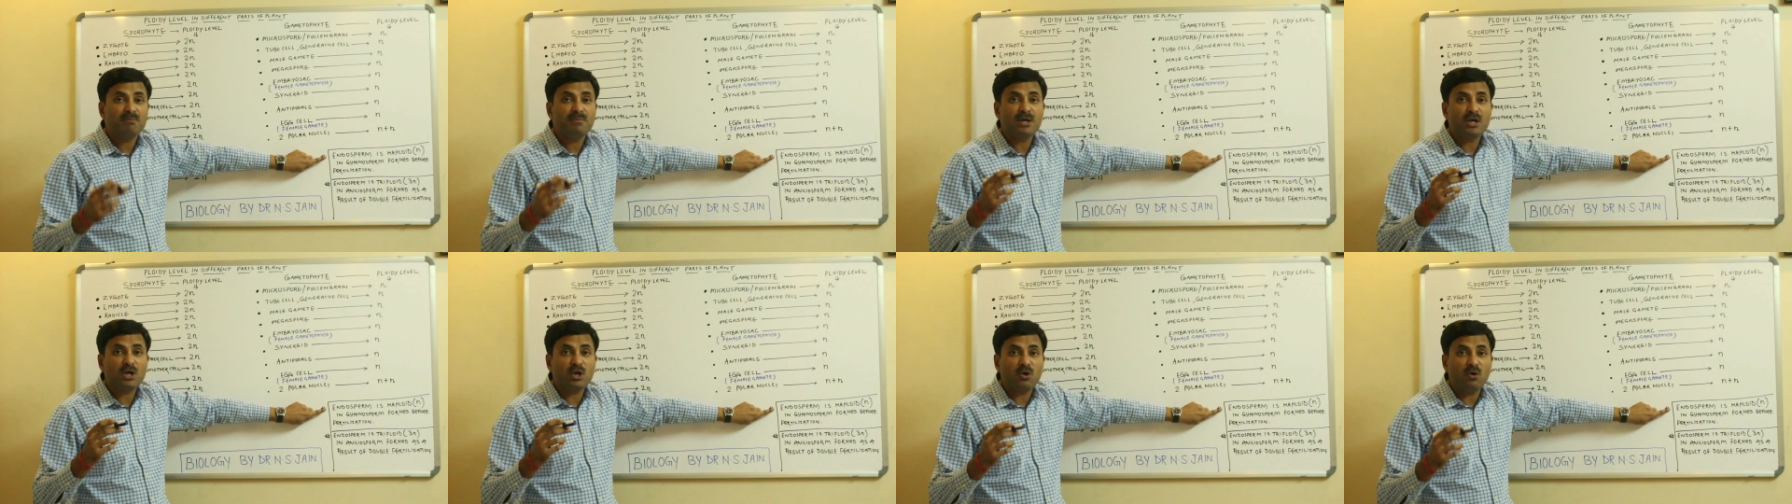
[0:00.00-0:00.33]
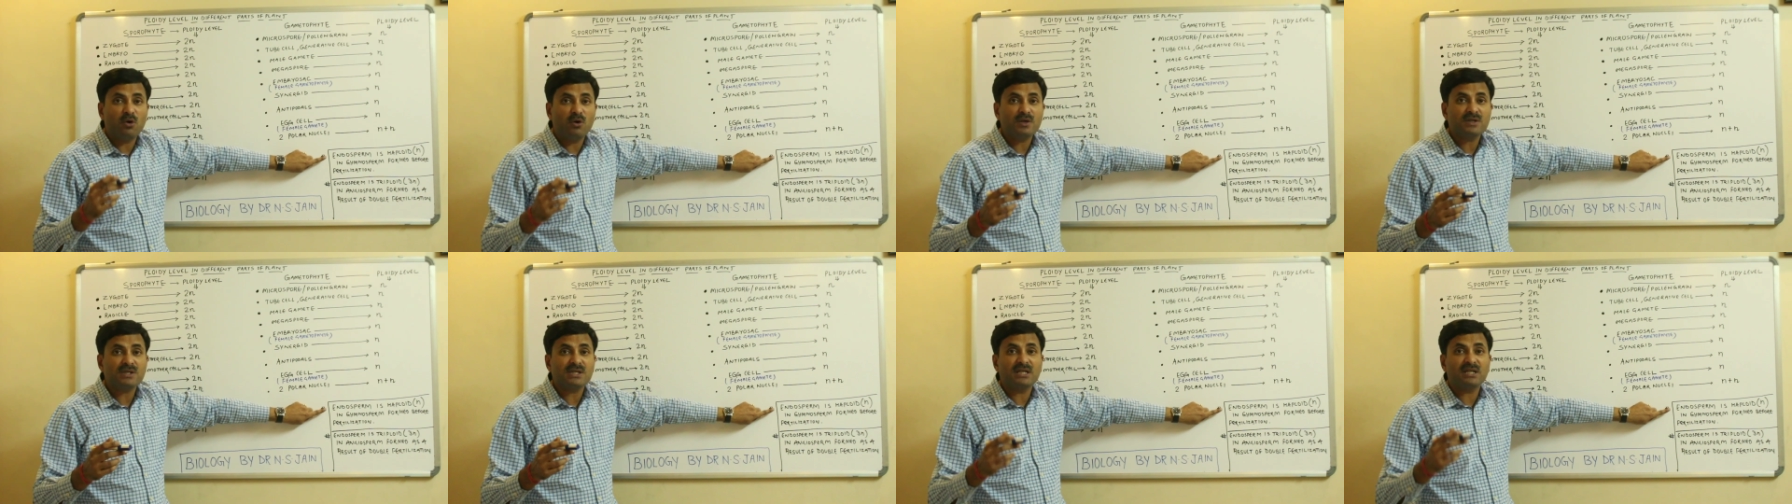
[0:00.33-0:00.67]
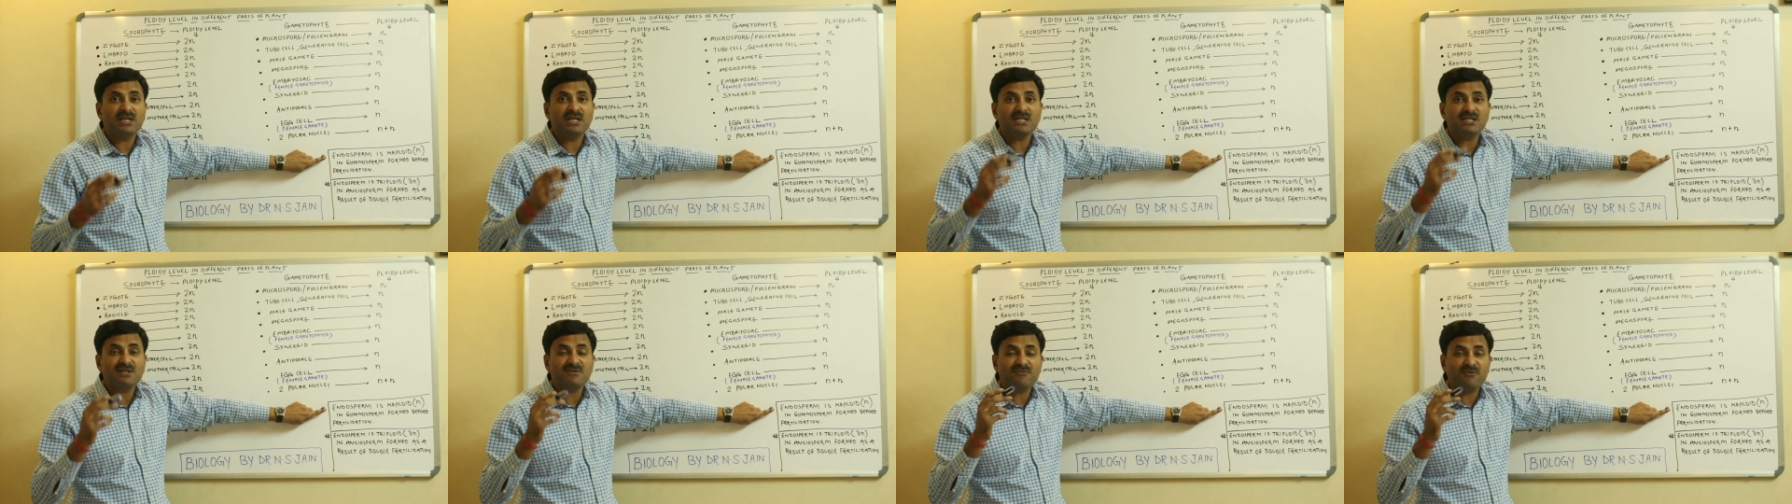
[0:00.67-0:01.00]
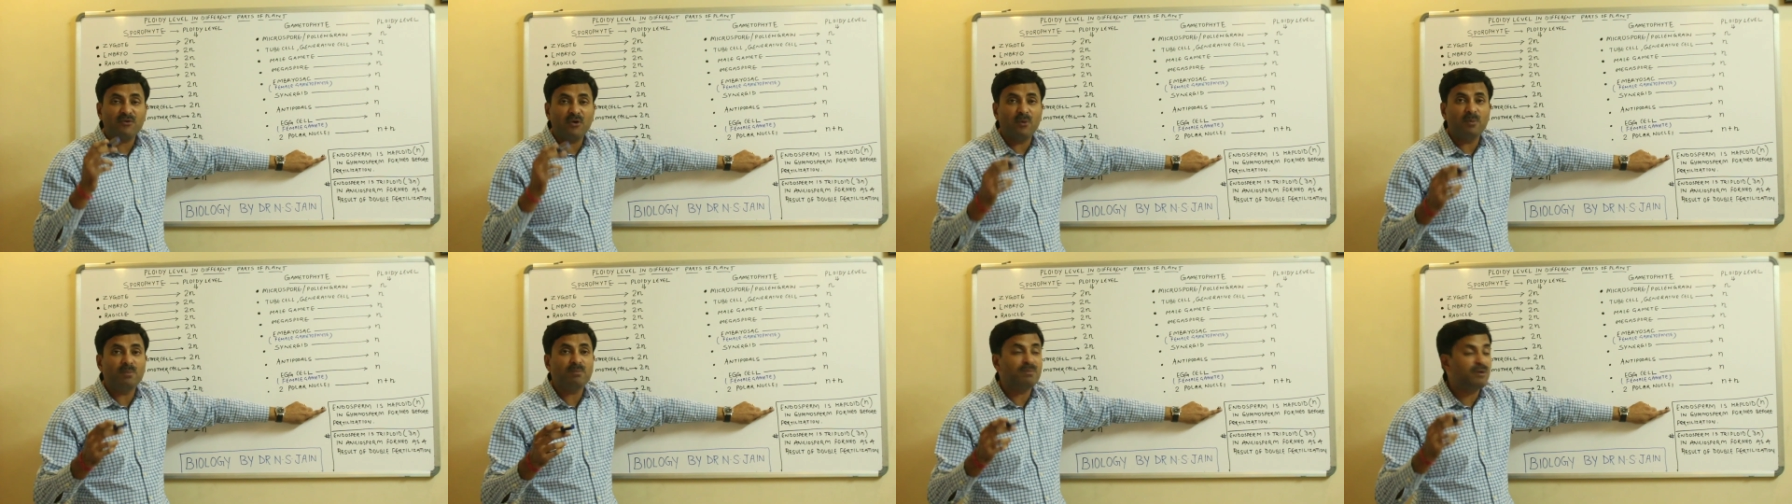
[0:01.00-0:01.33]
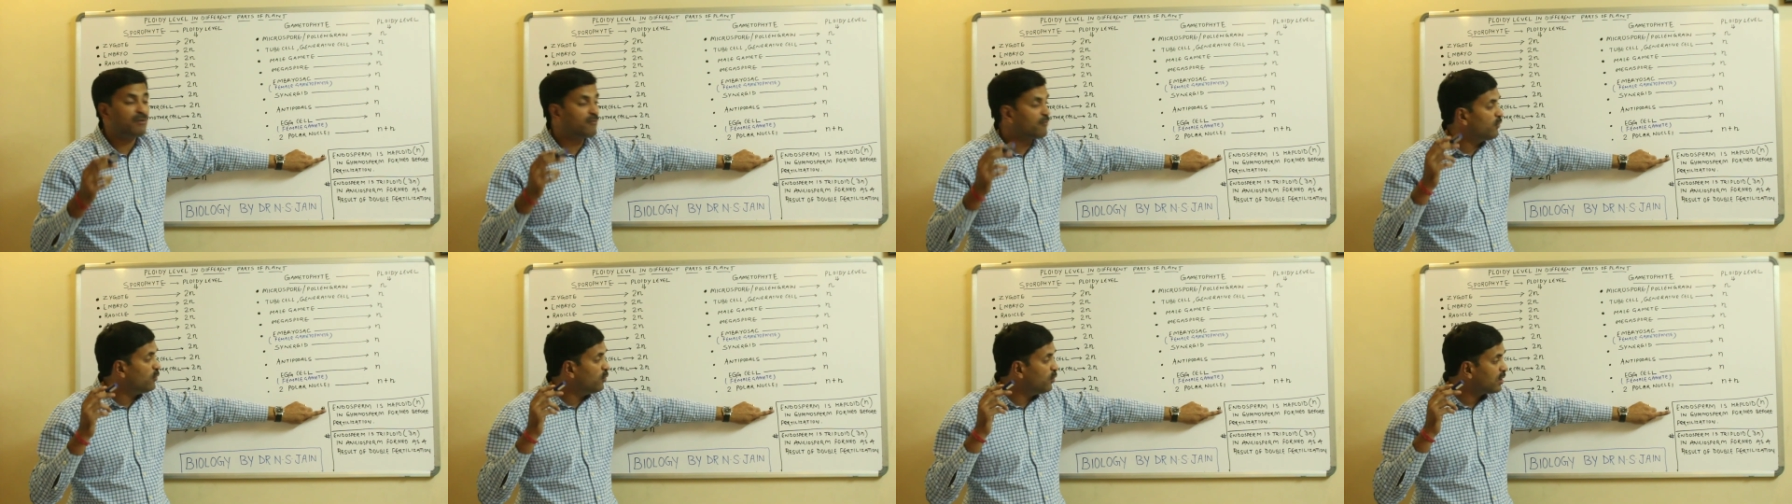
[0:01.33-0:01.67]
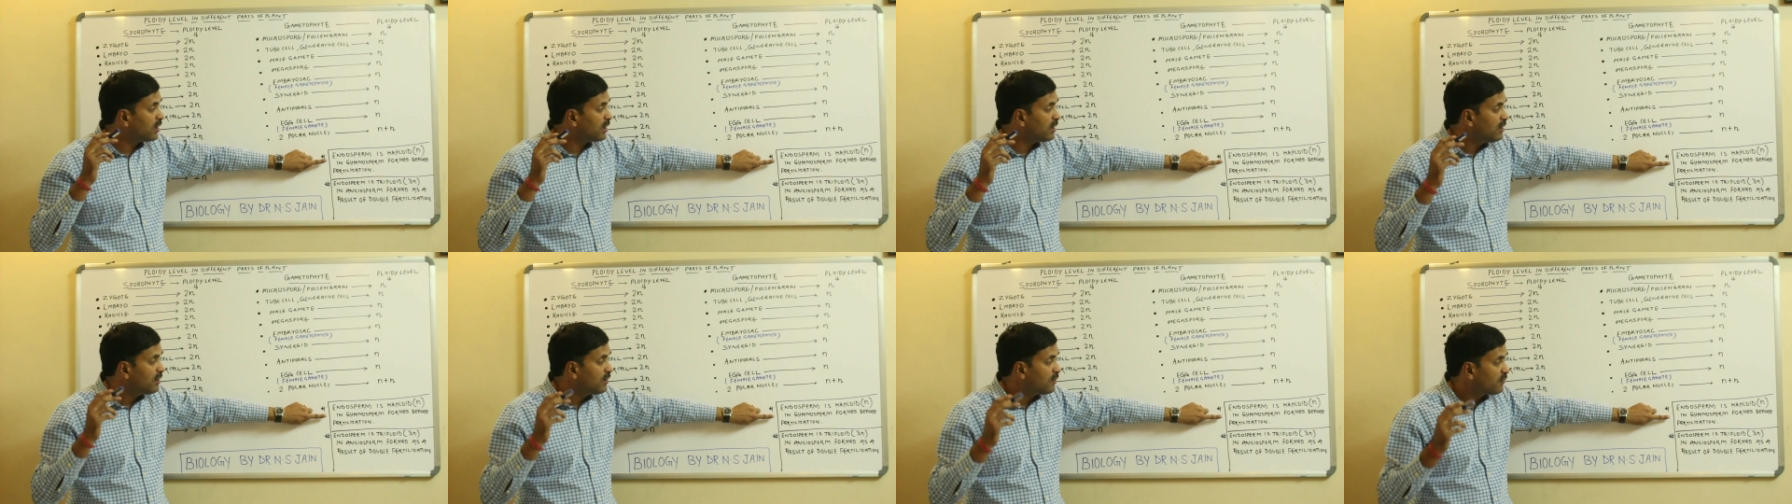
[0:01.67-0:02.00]
because it is formed
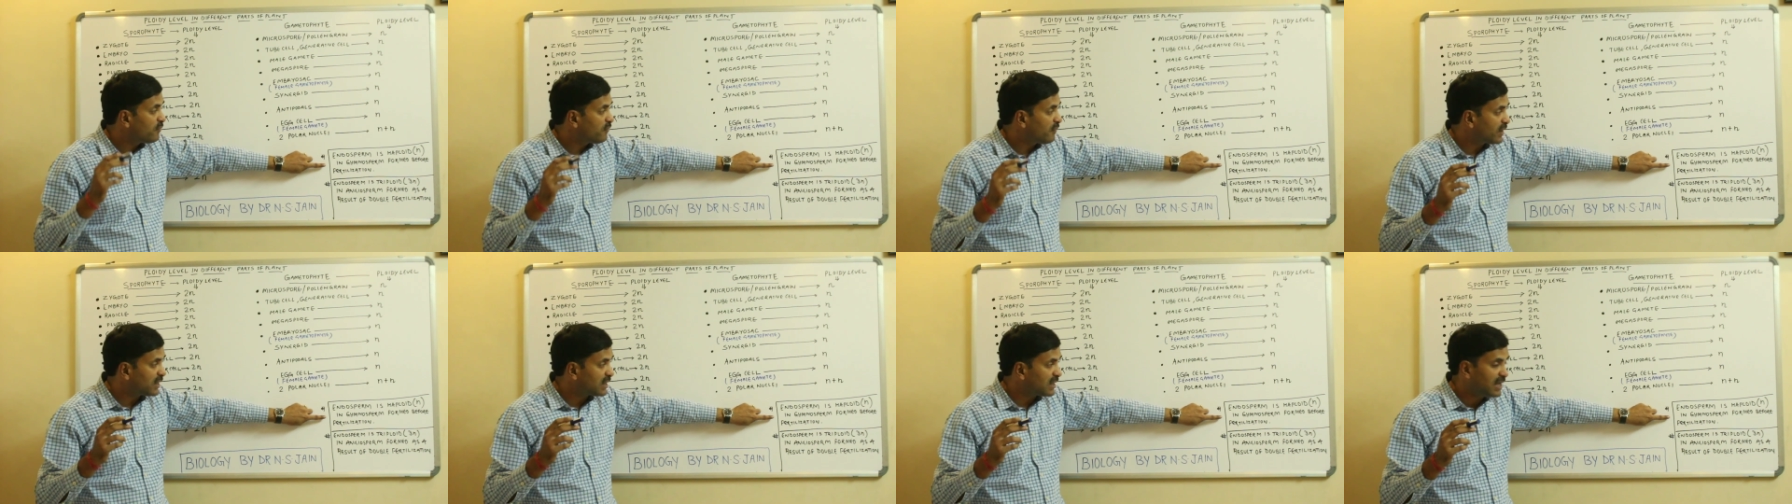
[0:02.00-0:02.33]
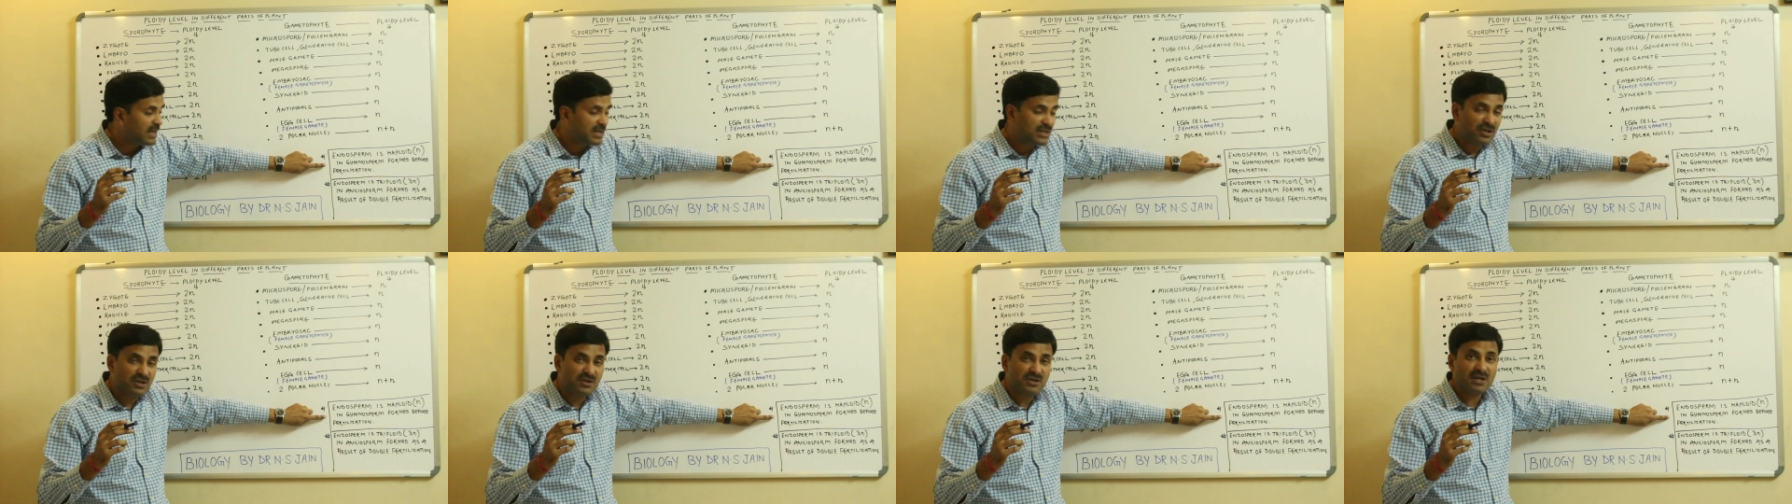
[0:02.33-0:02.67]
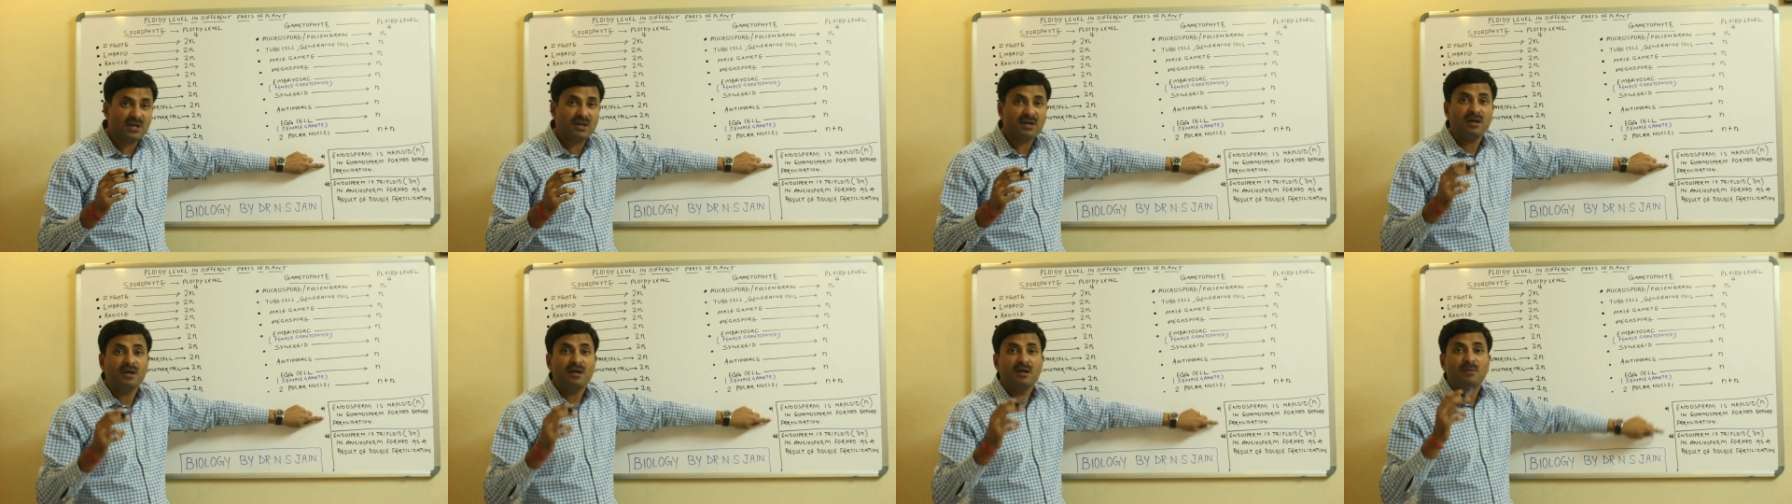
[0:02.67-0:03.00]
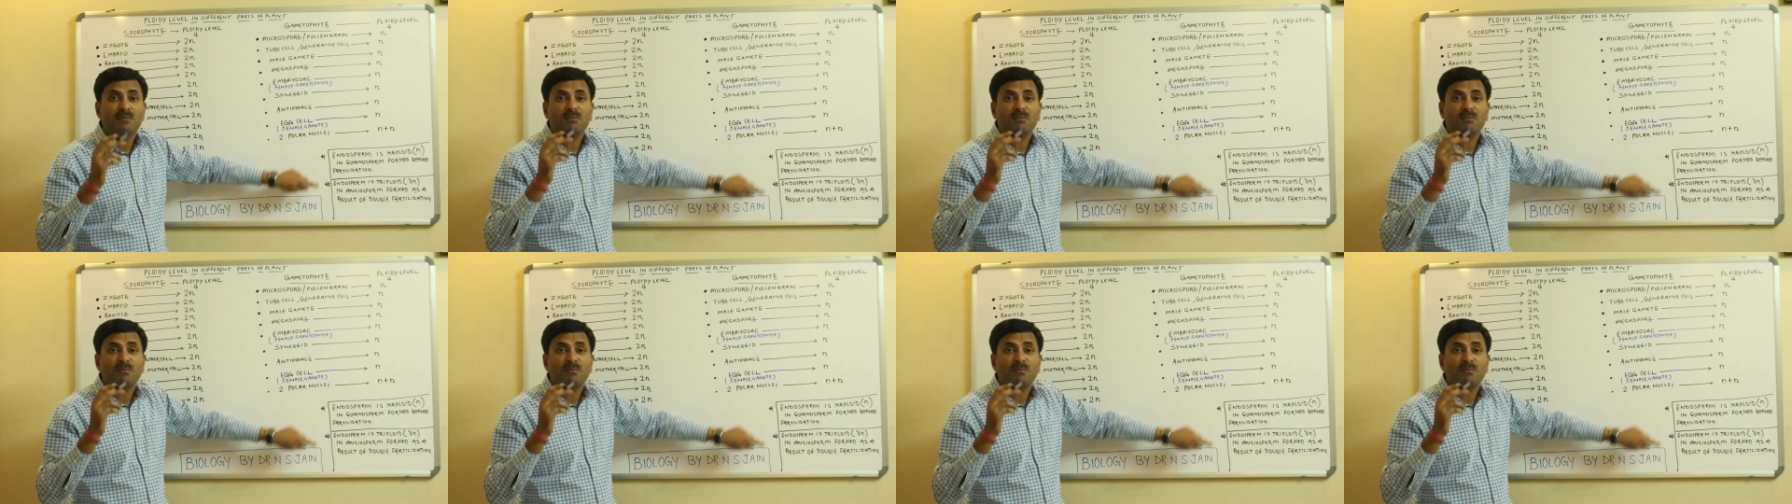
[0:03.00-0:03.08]
before fertilization.